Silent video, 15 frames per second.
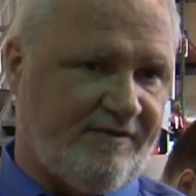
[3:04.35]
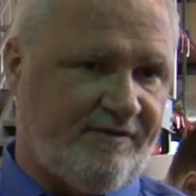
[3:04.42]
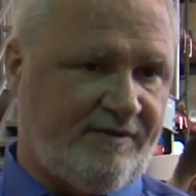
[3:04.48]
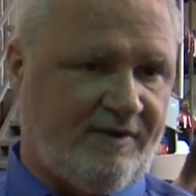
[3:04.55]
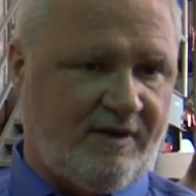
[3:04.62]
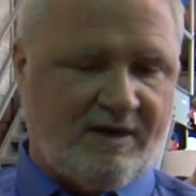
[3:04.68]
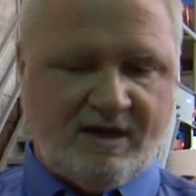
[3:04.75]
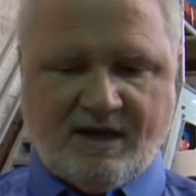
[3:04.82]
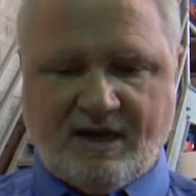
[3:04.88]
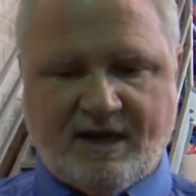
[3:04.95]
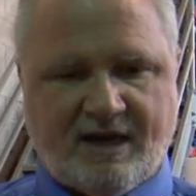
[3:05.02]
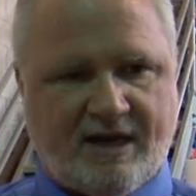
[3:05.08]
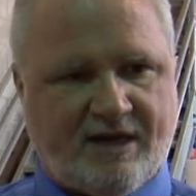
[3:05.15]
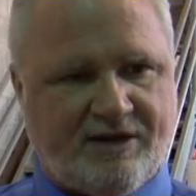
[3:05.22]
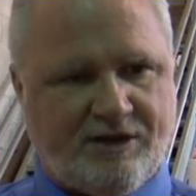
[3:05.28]
Mm
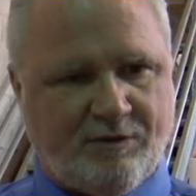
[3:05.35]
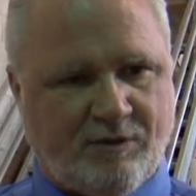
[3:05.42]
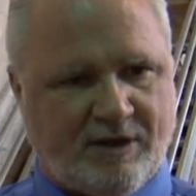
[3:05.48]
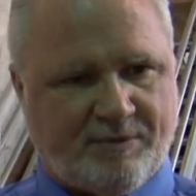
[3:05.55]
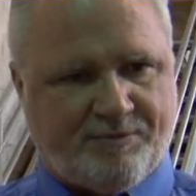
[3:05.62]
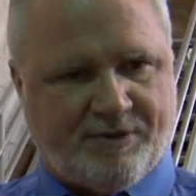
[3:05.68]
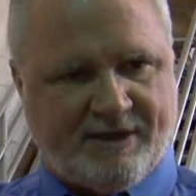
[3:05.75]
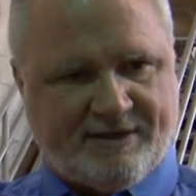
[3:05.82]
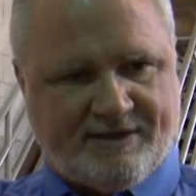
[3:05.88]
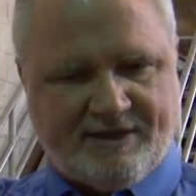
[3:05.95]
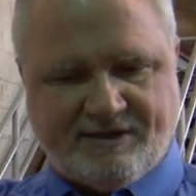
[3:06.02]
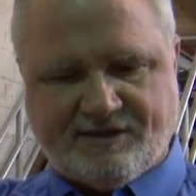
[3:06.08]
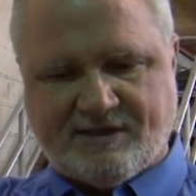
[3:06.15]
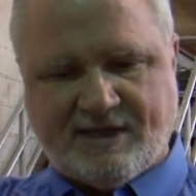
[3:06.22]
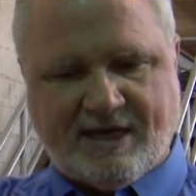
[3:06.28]
-hmm. And you want to print
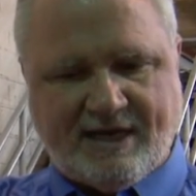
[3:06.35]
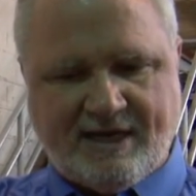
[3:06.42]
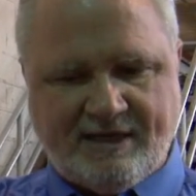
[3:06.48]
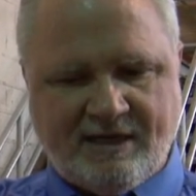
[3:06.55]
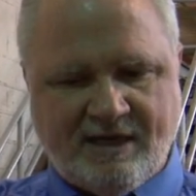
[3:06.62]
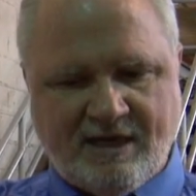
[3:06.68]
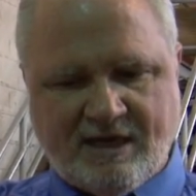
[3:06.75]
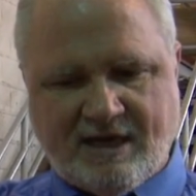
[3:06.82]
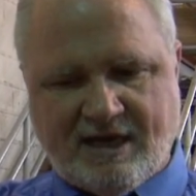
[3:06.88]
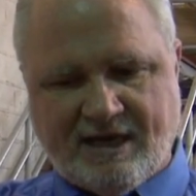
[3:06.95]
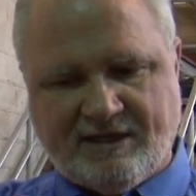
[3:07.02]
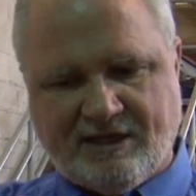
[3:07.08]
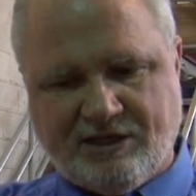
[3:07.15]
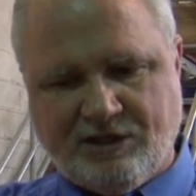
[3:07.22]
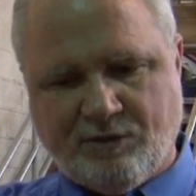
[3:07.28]
this side,
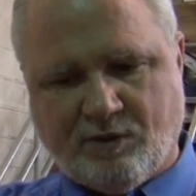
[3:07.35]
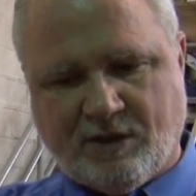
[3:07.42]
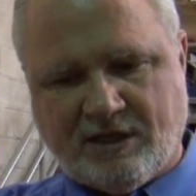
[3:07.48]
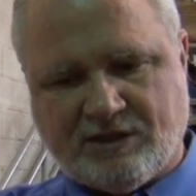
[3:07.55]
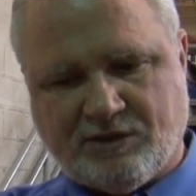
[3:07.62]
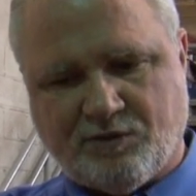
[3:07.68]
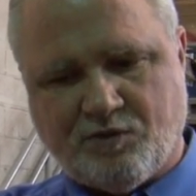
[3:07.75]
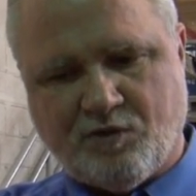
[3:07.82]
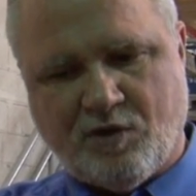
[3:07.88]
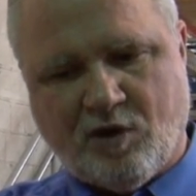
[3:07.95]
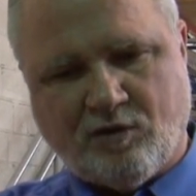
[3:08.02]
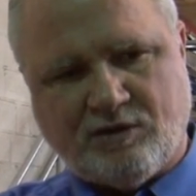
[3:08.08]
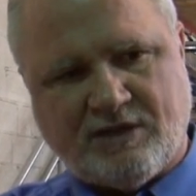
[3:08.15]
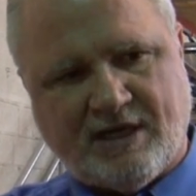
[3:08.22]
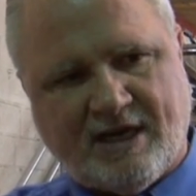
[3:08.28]
and then you want it to
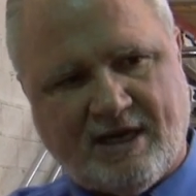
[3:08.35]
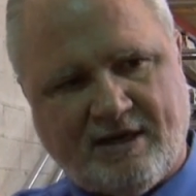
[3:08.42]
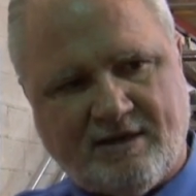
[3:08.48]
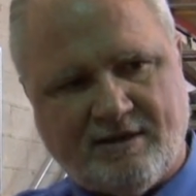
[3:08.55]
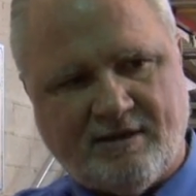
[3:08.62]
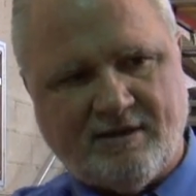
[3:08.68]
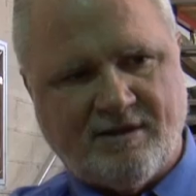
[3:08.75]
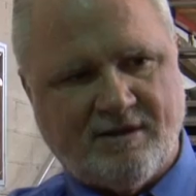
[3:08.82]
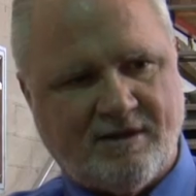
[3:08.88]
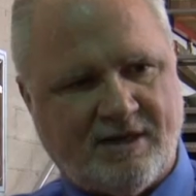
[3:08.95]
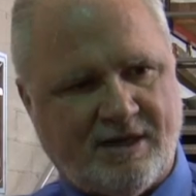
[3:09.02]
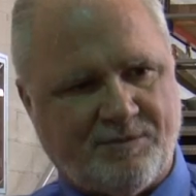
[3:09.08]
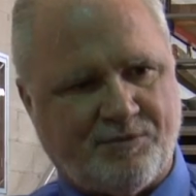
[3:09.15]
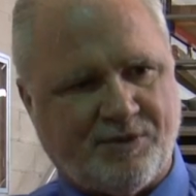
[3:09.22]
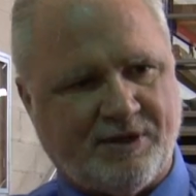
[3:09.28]
rotate
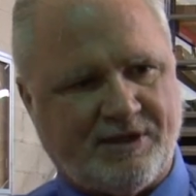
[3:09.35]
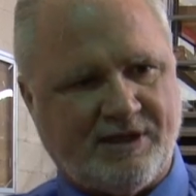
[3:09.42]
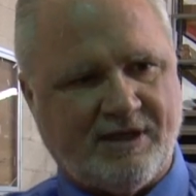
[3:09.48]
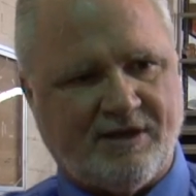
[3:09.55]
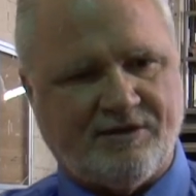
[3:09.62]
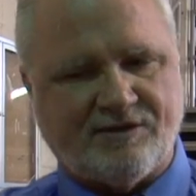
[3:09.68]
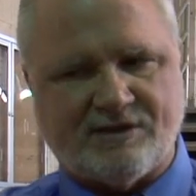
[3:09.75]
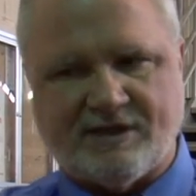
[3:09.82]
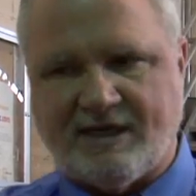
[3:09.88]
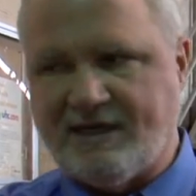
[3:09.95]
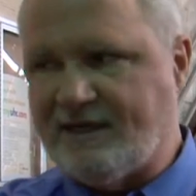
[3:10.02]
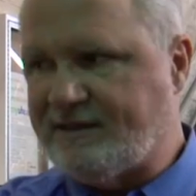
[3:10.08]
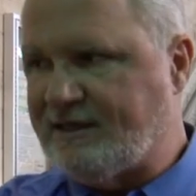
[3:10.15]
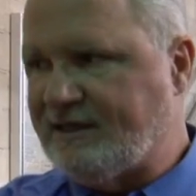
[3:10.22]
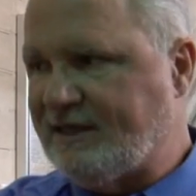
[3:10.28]
and print the other side
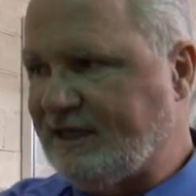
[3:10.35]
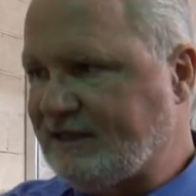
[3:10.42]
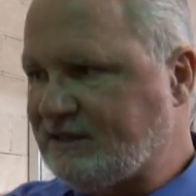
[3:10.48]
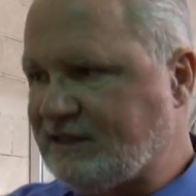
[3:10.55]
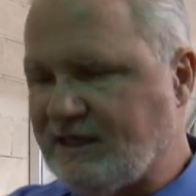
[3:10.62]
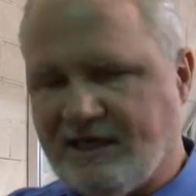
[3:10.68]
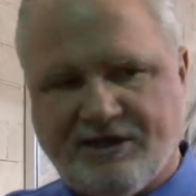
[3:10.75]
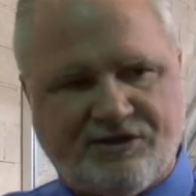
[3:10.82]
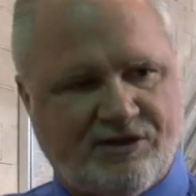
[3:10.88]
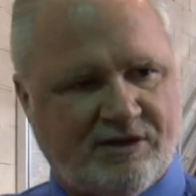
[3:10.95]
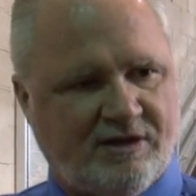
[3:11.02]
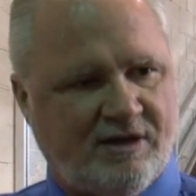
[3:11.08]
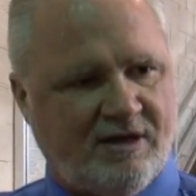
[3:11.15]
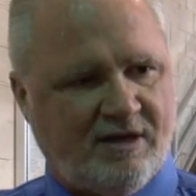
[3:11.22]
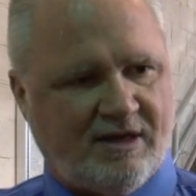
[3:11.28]
at the next
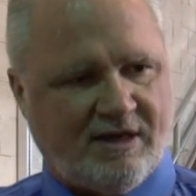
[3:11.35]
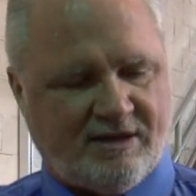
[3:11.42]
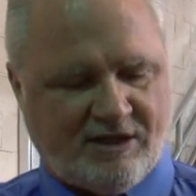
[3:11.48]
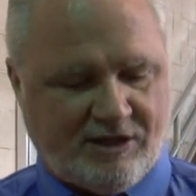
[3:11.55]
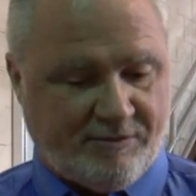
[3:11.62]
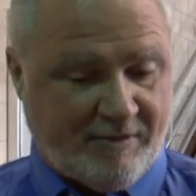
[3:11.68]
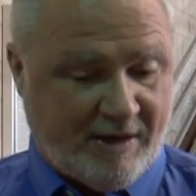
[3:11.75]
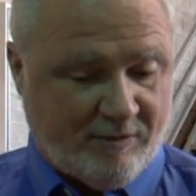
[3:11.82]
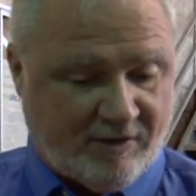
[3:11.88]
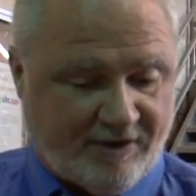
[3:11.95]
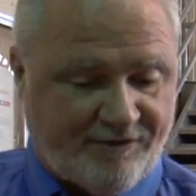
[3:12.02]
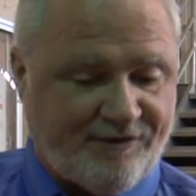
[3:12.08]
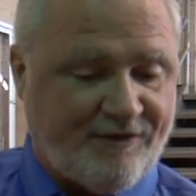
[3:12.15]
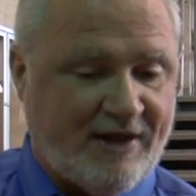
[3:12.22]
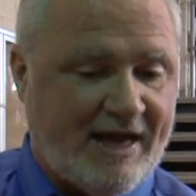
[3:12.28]
station. And then you may want
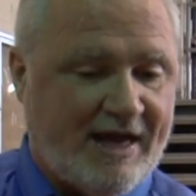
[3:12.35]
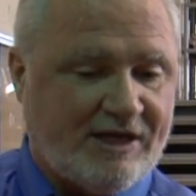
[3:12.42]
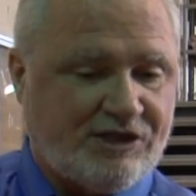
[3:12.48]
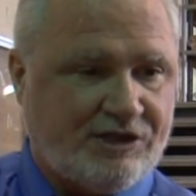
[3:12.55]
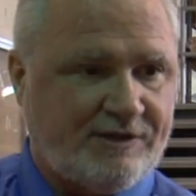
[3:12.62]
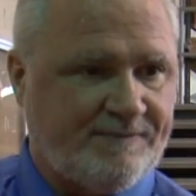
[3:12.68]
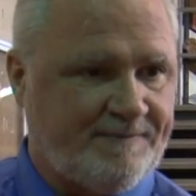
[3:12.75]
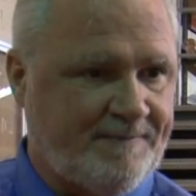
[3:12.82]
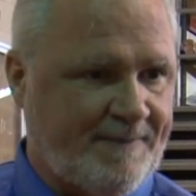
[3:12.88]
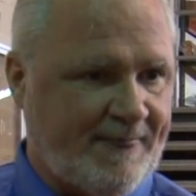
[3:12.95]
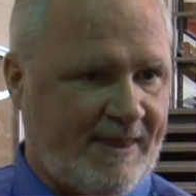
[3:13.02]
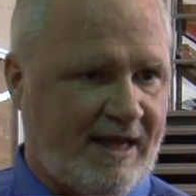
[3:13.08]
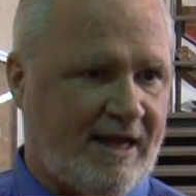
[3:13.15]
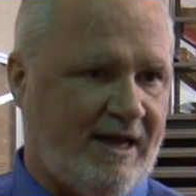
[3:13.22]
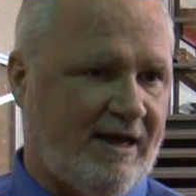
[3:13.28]
to flash
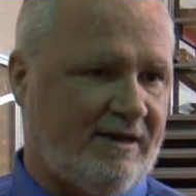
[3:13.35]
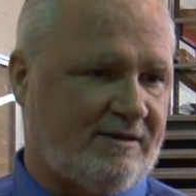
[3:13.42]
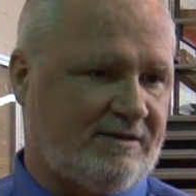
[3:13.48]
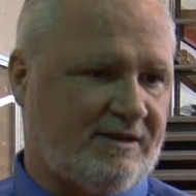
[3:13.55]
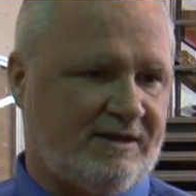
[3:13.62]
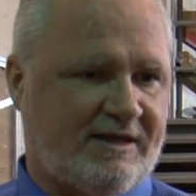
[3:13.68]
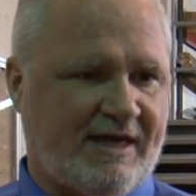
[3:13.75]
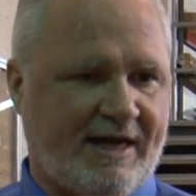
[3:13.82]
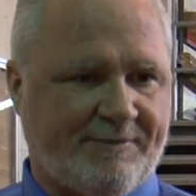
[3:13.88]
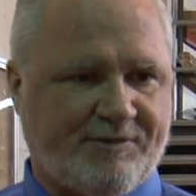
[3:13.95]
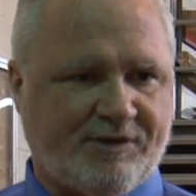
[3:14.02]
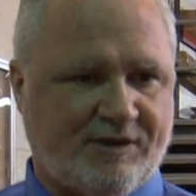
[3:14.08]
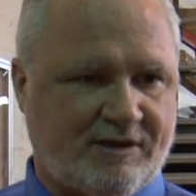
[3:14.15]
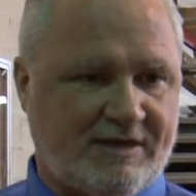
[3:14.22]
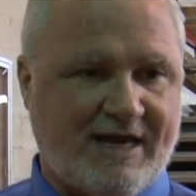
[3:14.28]
uh, to
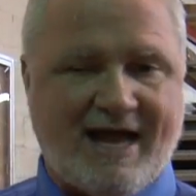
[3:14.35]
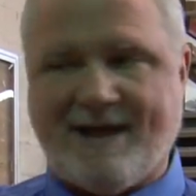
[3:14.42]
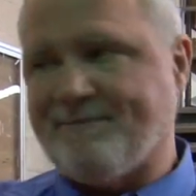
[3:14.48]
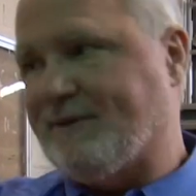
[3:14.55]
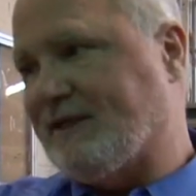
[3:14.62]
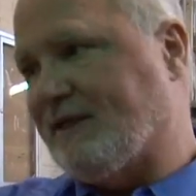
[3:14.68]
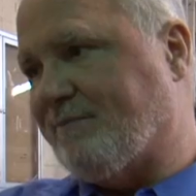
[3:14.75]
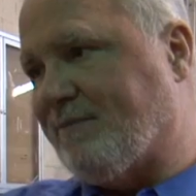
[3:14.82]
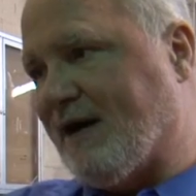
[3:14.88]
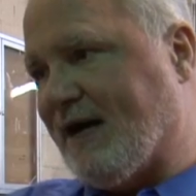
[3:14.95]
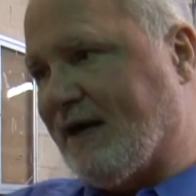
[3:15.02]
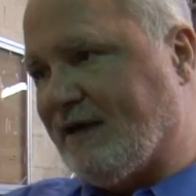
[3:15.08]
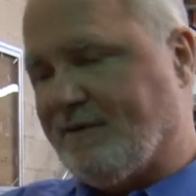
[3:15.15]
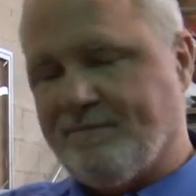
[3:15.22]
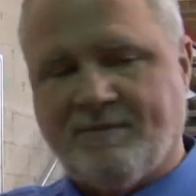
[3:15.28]
capture the top and the
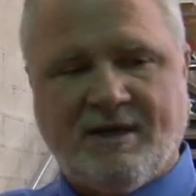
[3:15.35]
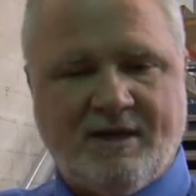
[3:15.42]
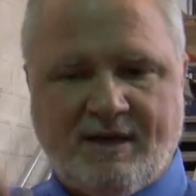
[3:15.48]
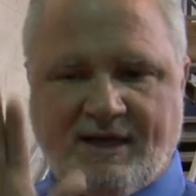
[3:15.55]
bottom.